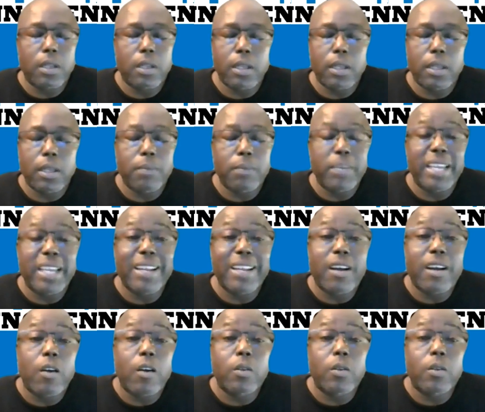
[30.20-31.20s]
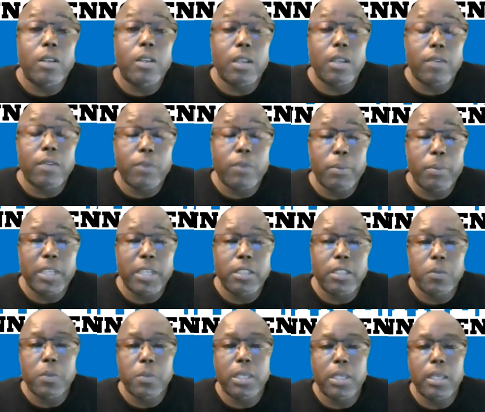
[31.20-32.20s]
embed all the
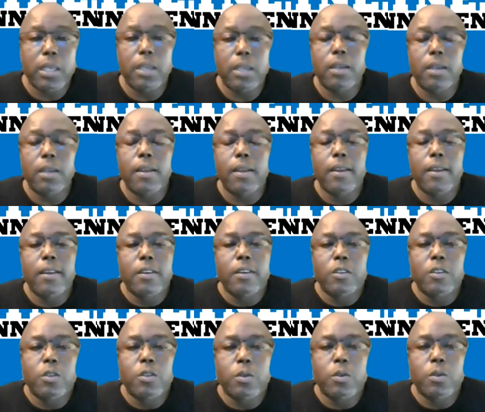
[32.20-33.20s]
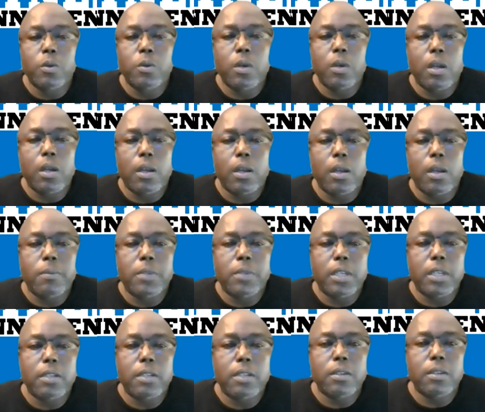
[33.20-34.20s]
information we can to
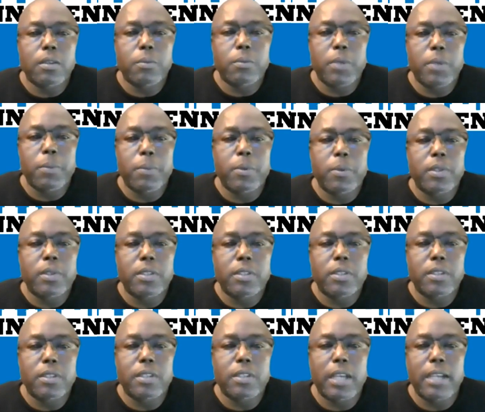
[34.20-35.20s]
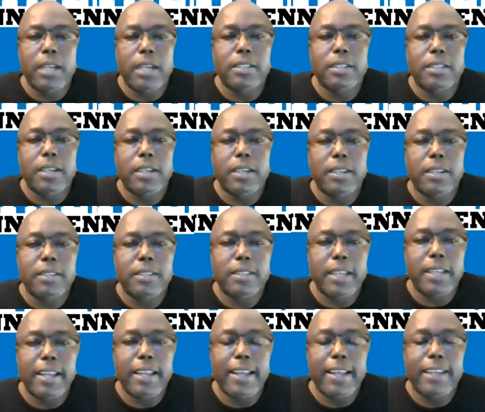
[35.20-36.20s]
get people in society to
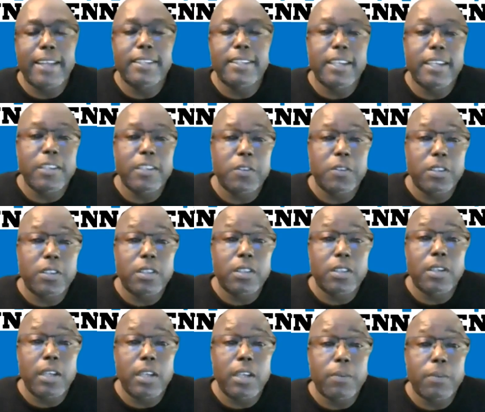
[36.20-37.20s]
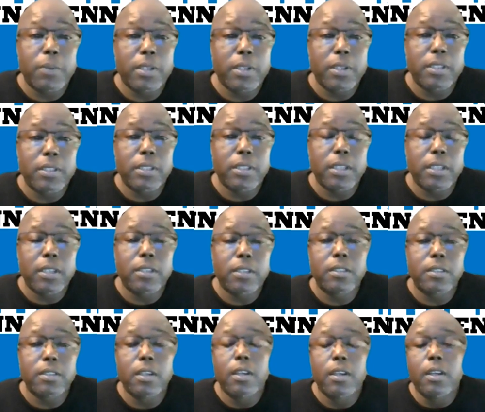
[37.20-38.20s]
understand how dangerous the death penalty
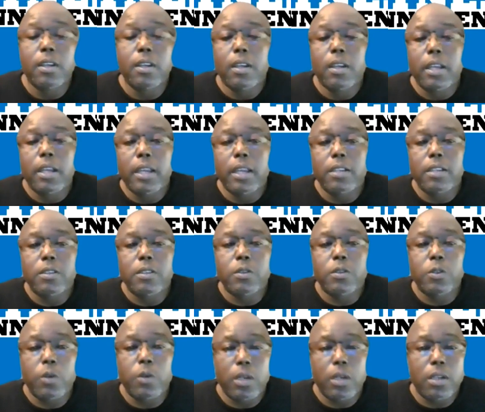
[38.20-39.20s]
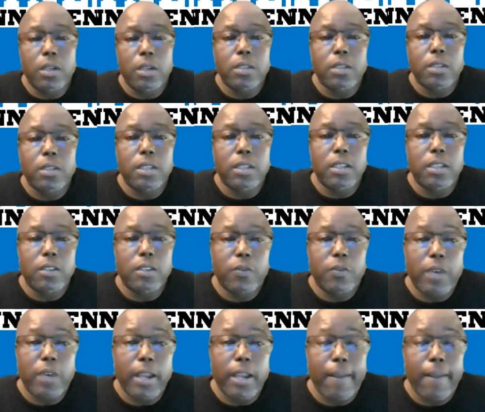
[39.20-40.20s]
is and to join us in this
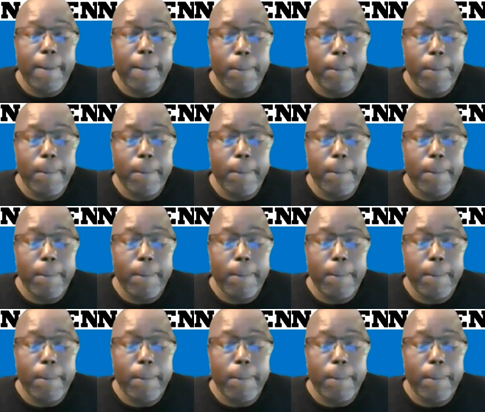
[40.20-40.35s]
fight.